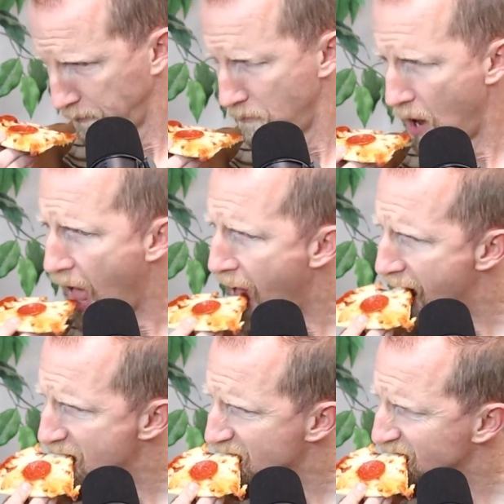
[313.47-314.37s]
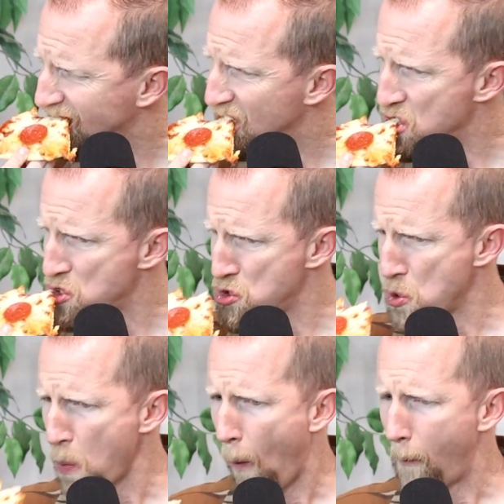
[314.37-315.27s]
is now just
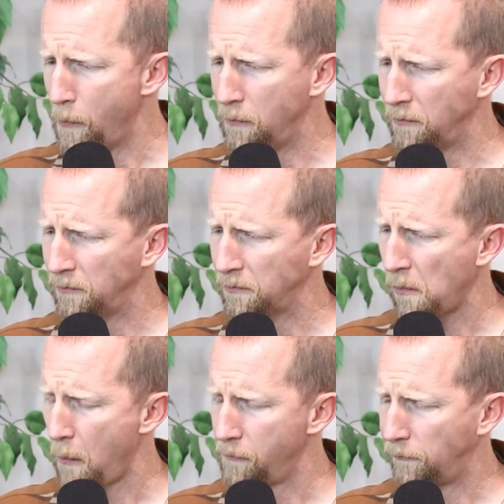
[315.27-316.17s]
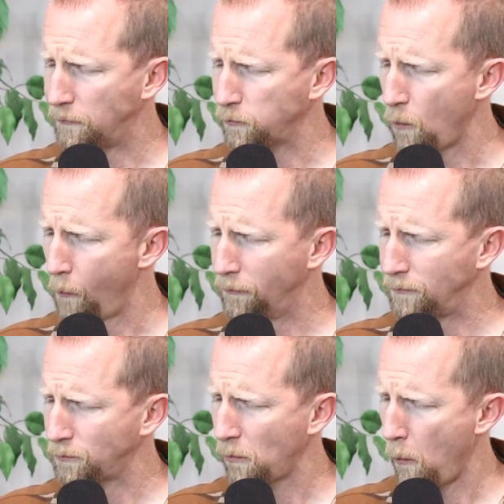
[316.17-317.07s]
lowering with every bite he
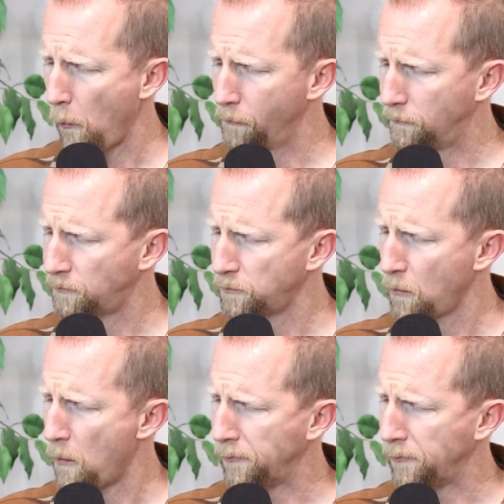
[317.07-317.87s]
takes. My